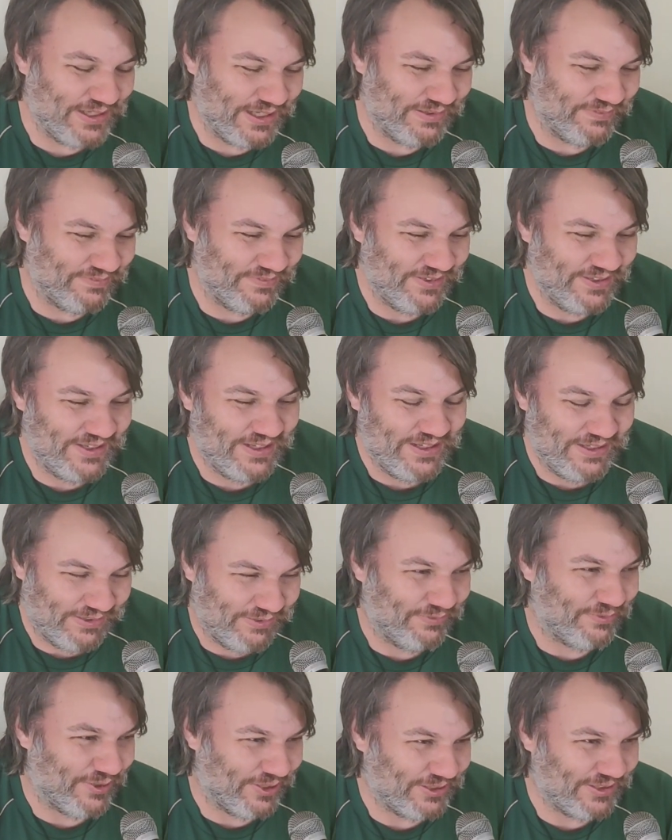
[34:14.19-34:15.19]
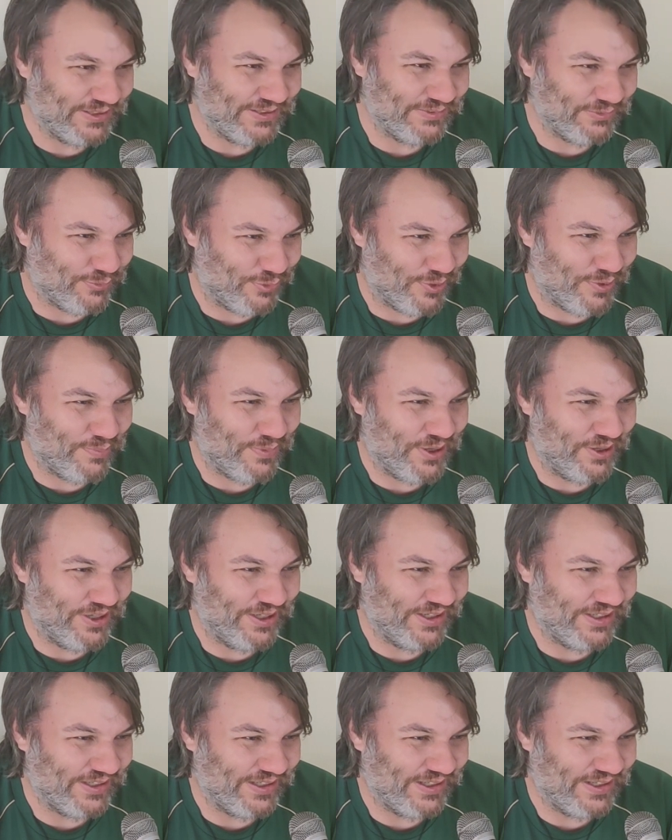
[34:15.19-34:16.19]
that granted Gordon
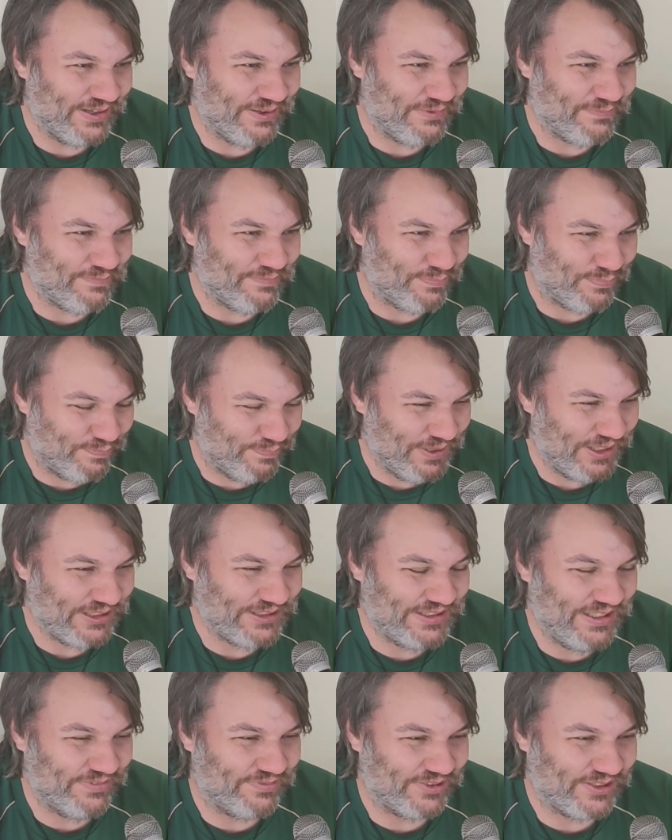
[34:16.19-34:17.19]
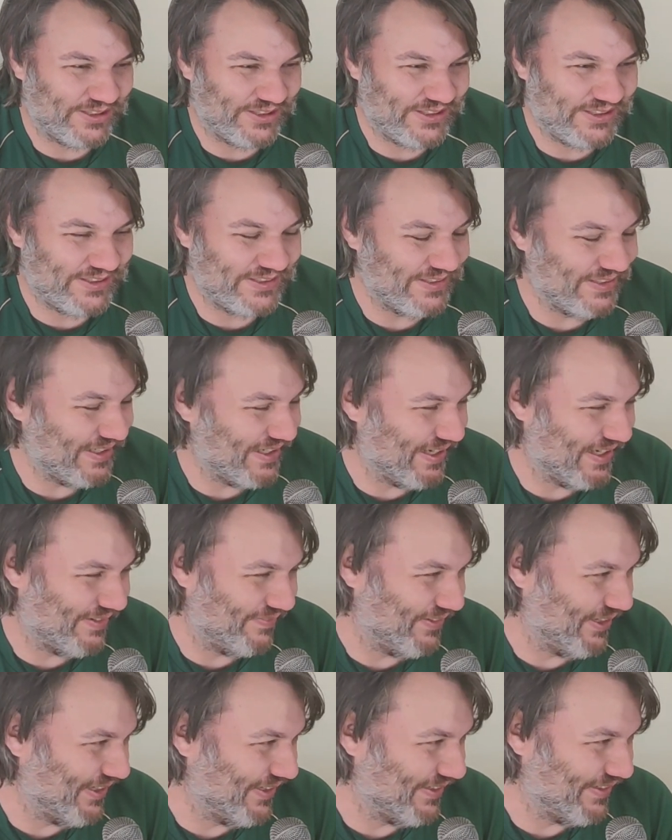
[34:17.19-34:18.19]
Murray, Peter Stevens, and
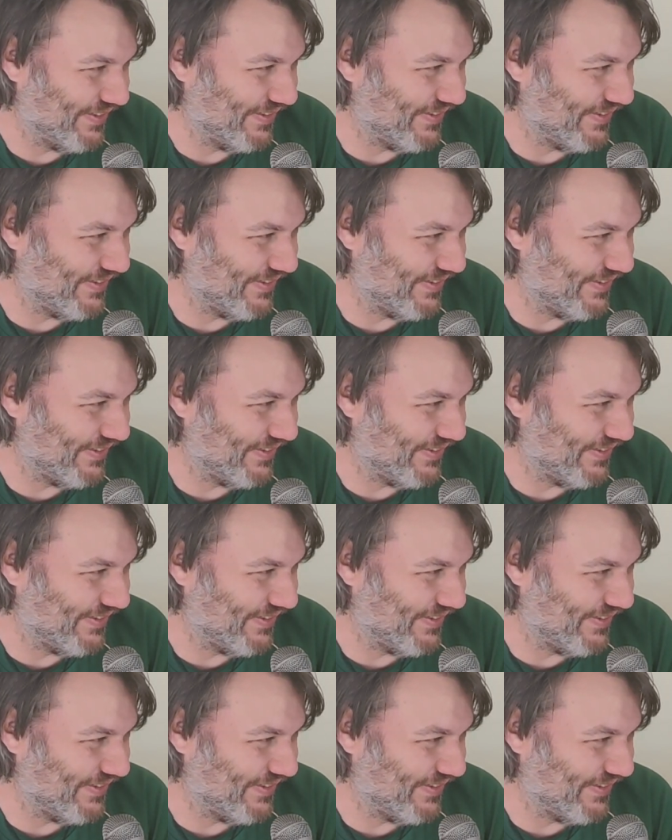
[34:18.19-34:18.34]
I mean,